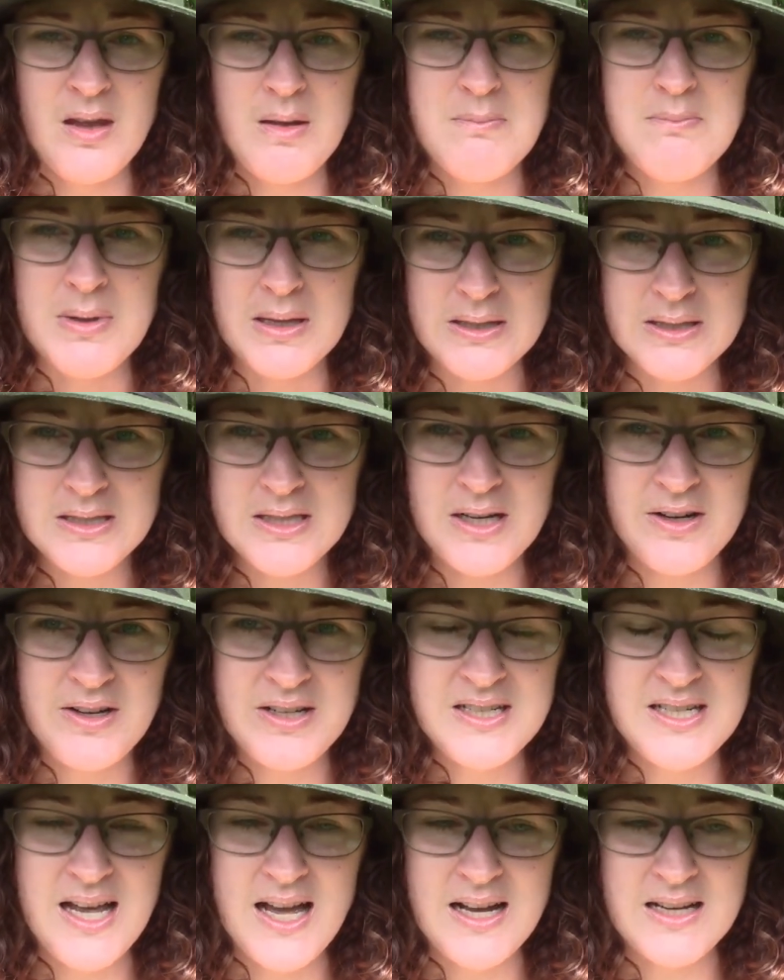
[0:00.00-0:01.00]

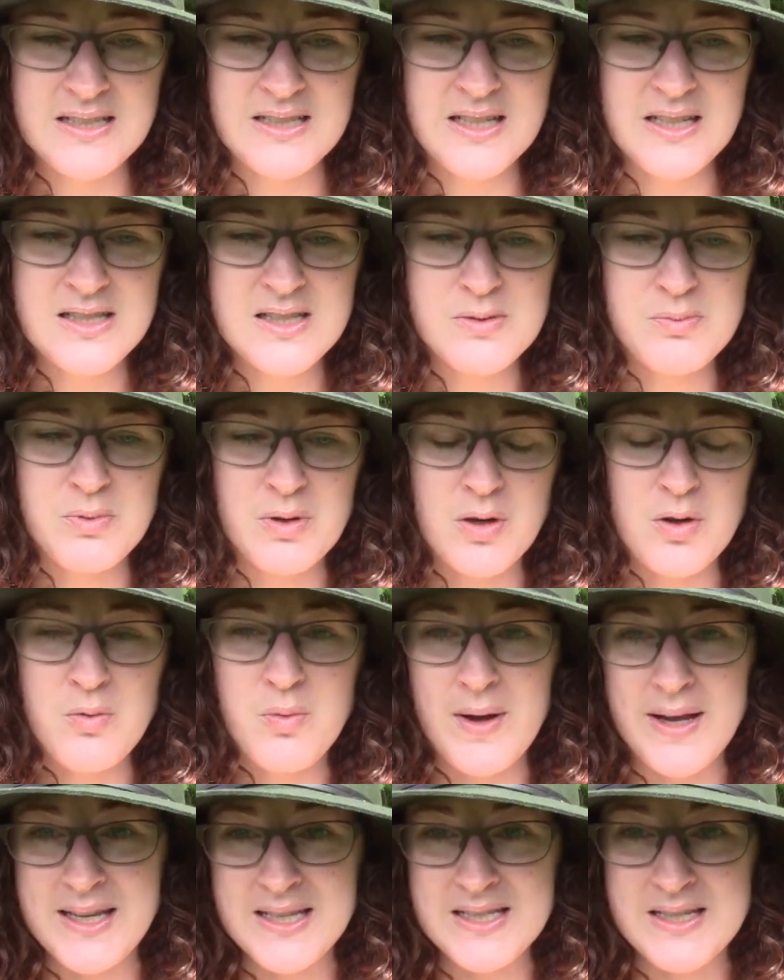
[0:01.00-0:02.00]
military tactics were
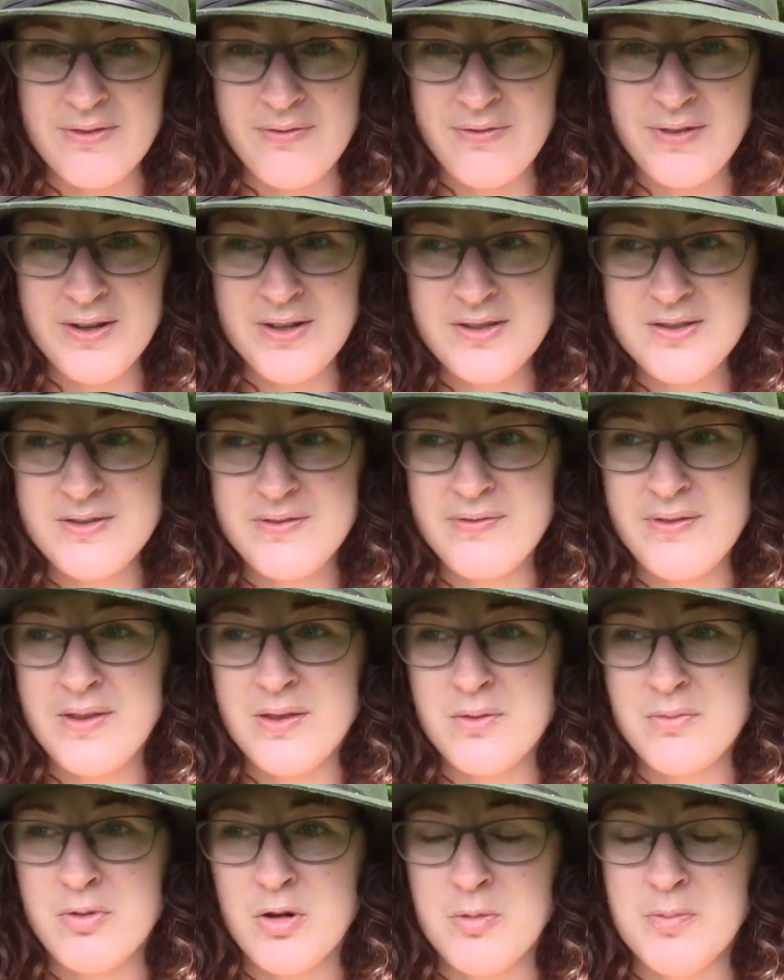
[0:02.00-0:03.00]
quite different from
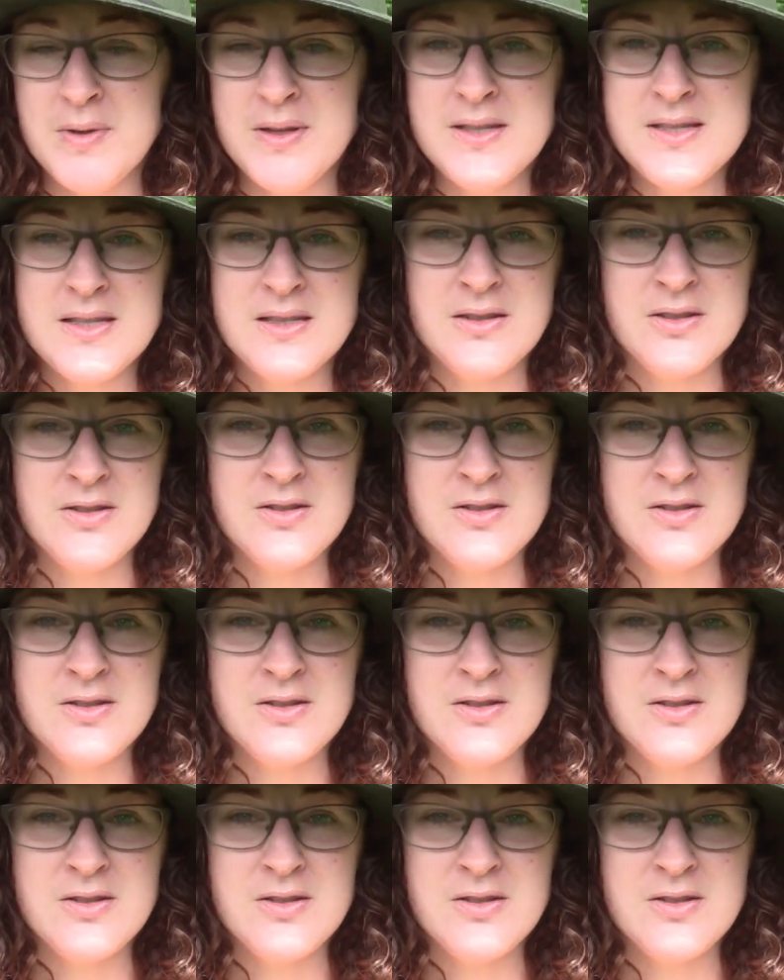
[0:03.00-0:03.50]
the Romans, and